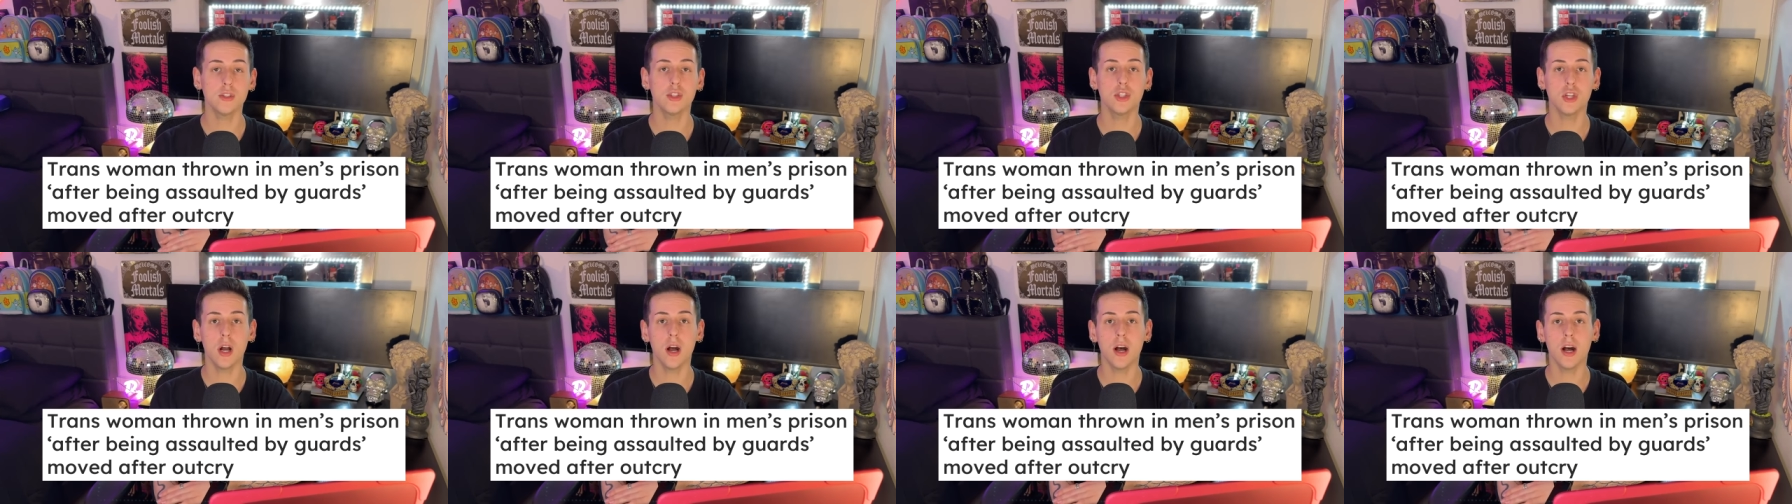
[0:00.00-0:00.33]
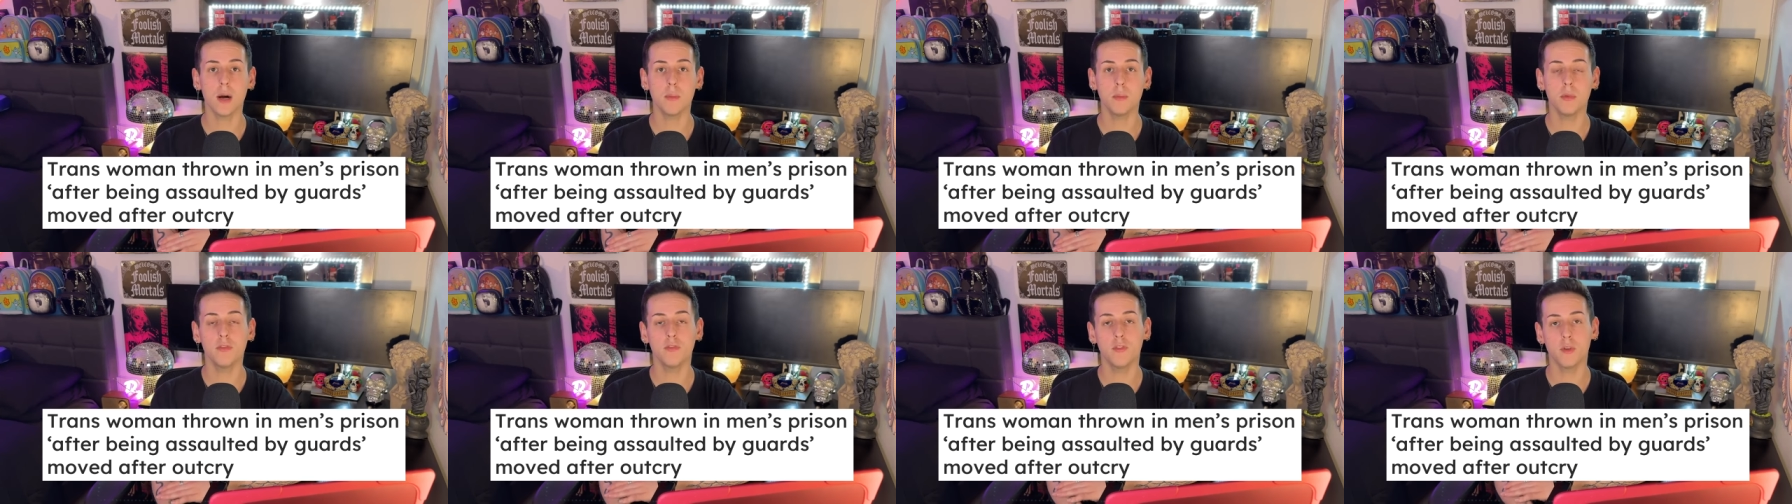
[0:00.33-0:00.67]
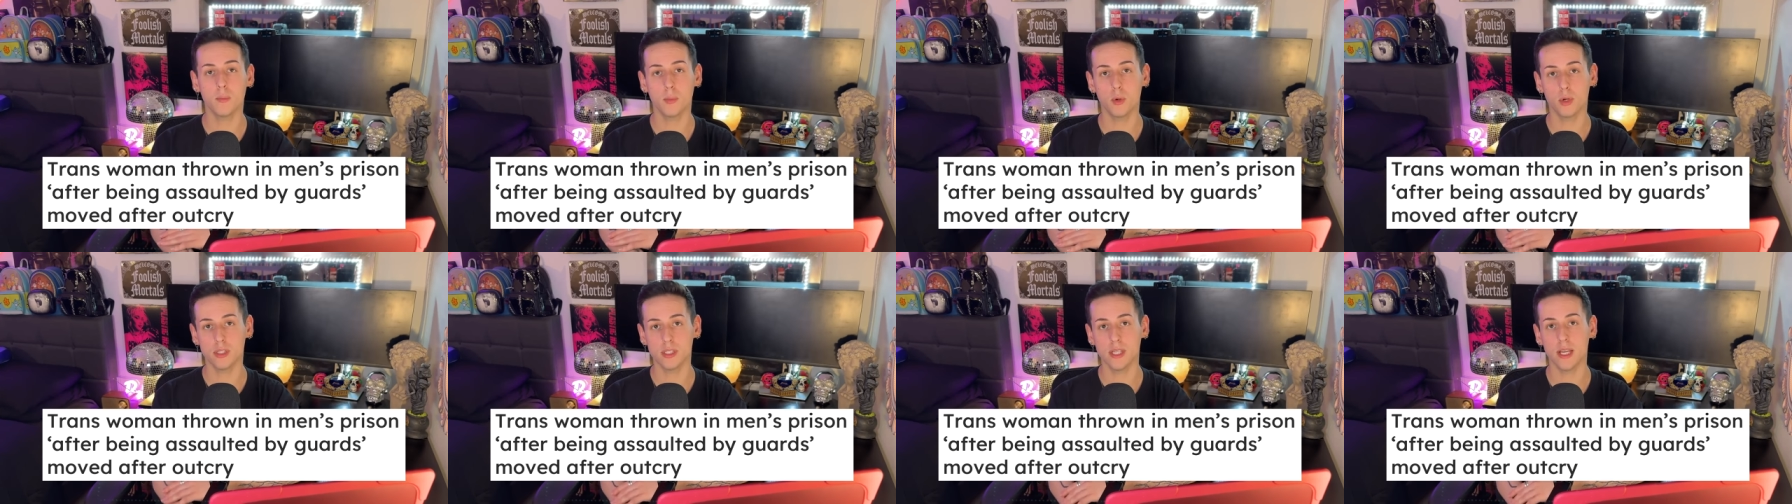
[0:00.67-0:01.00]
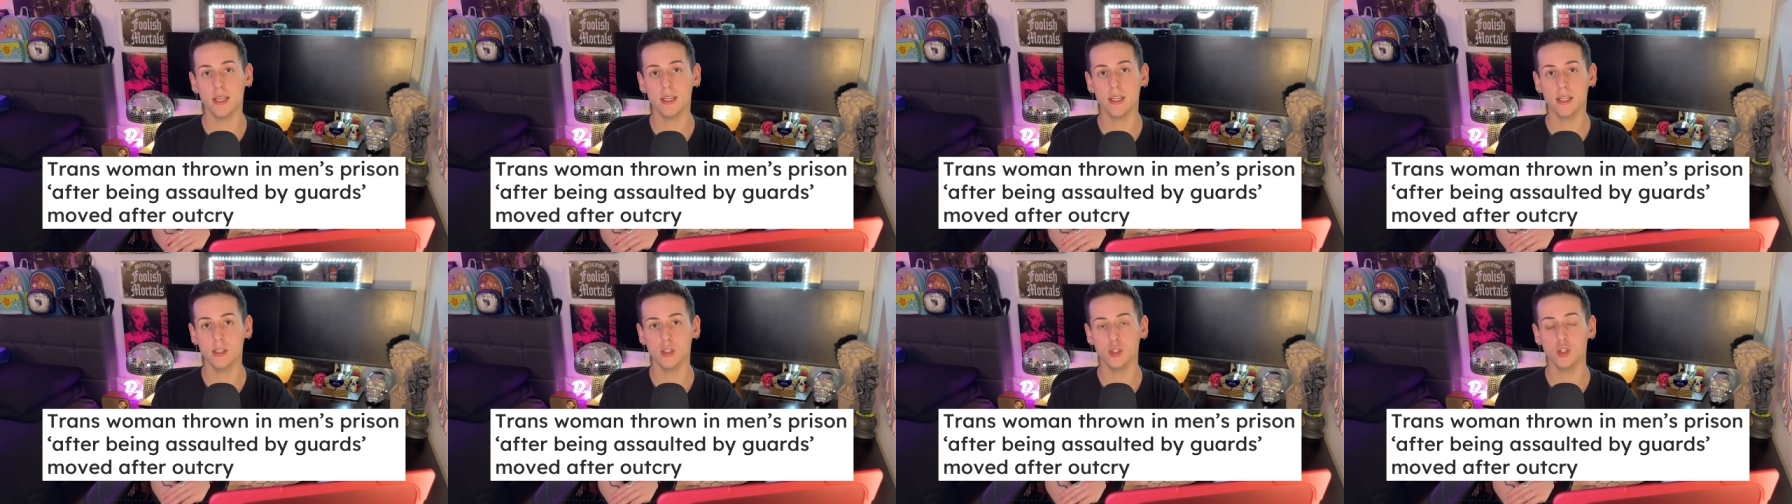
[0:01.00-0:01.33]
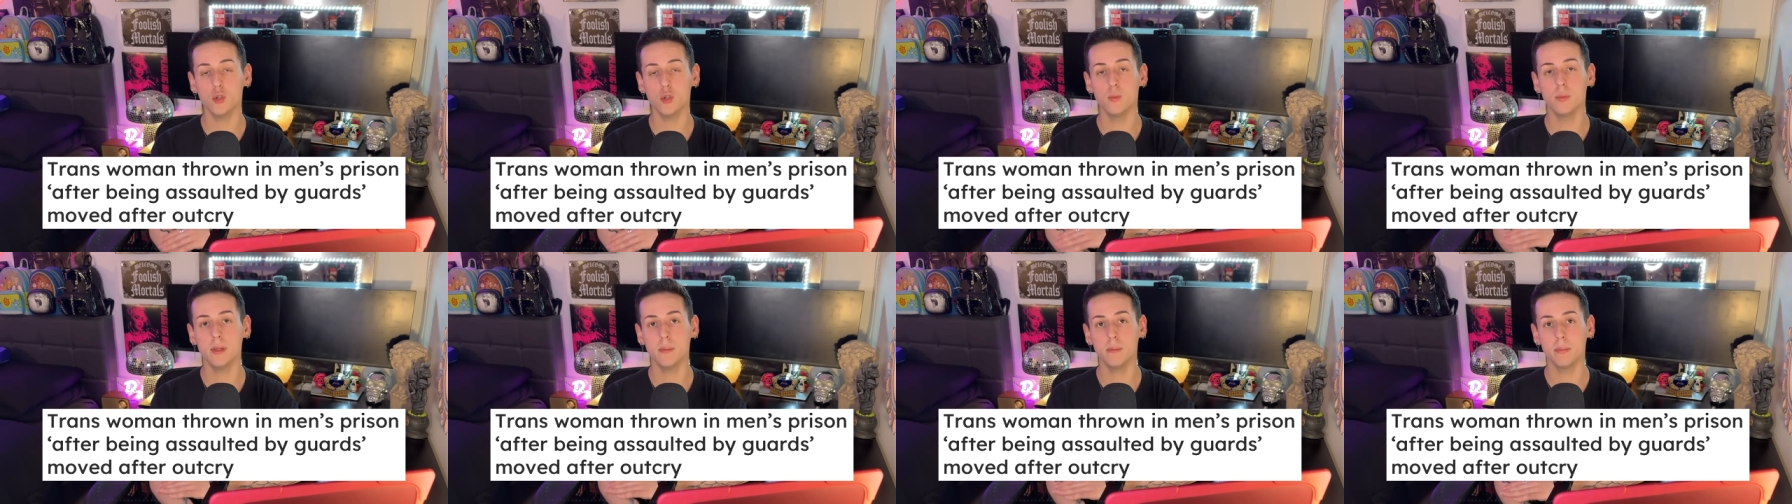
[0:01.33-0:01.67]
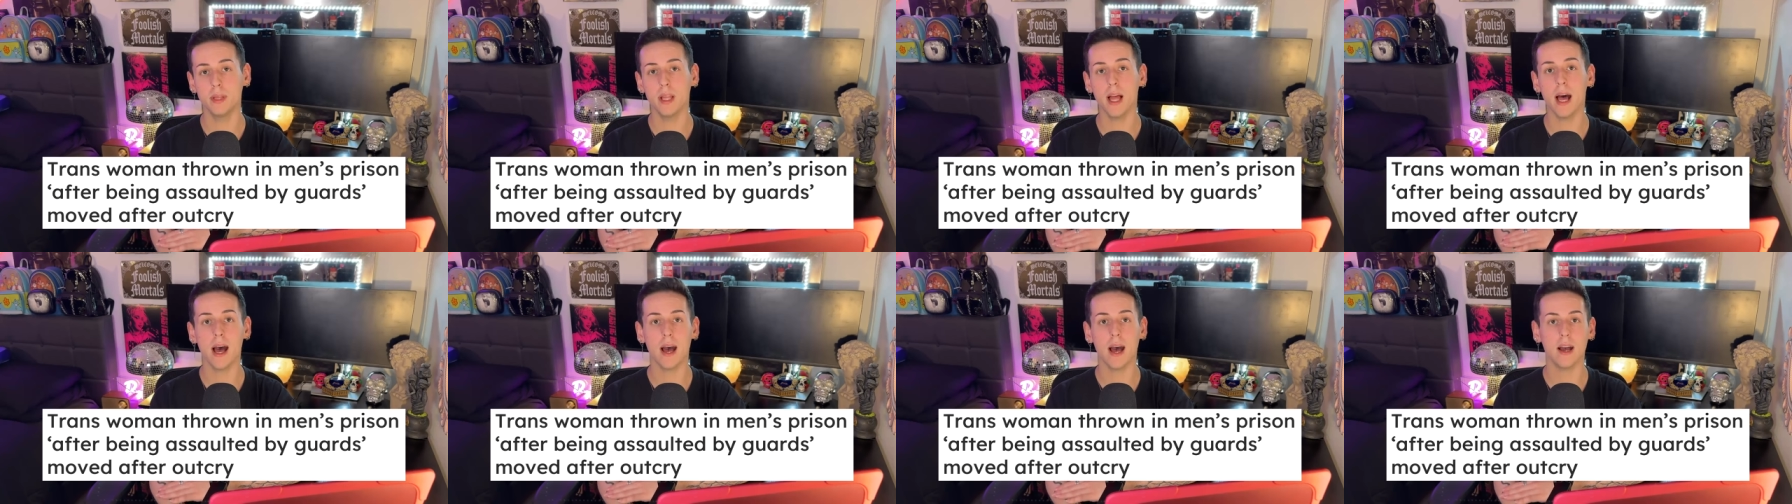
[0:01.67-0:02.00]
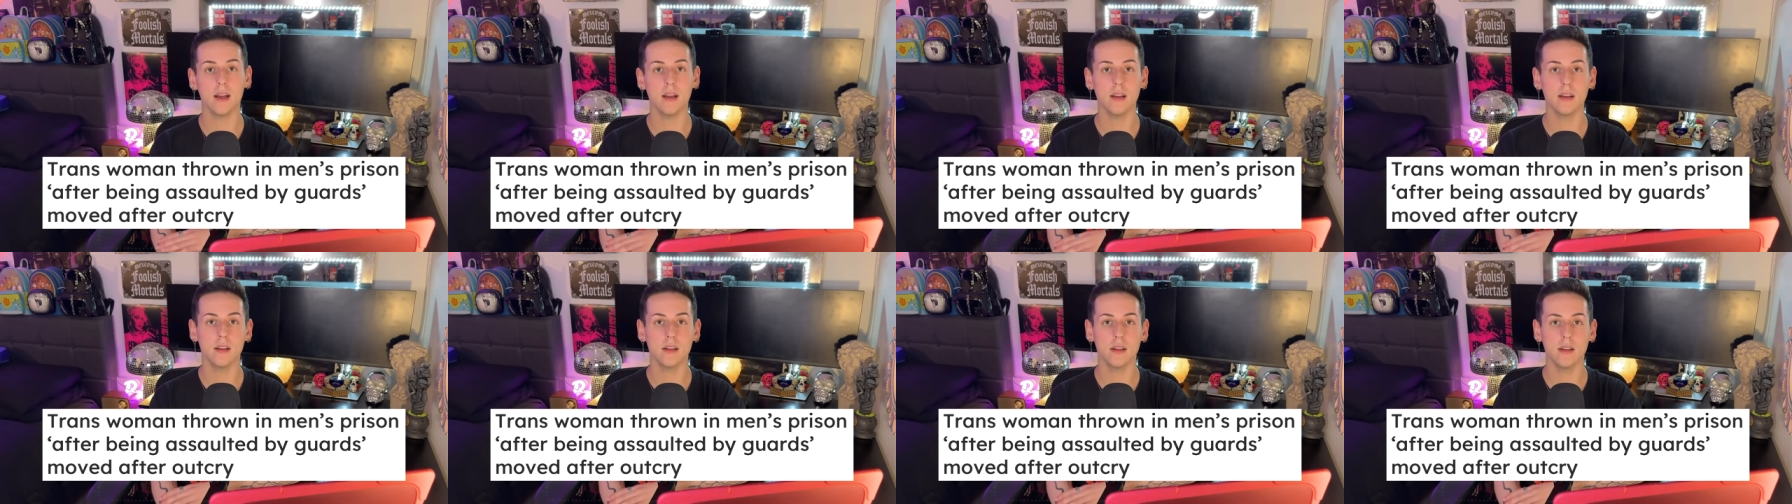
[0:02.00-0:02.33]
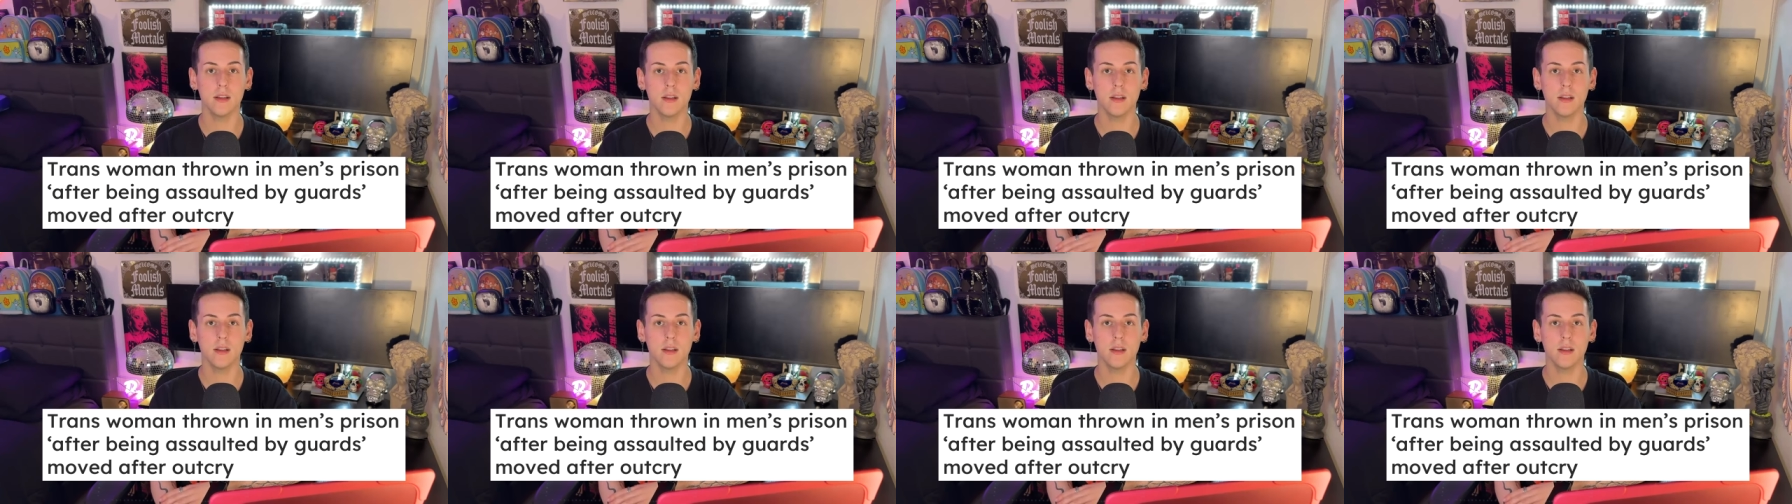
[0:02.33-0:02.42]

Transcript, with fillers: job for pretending to be black,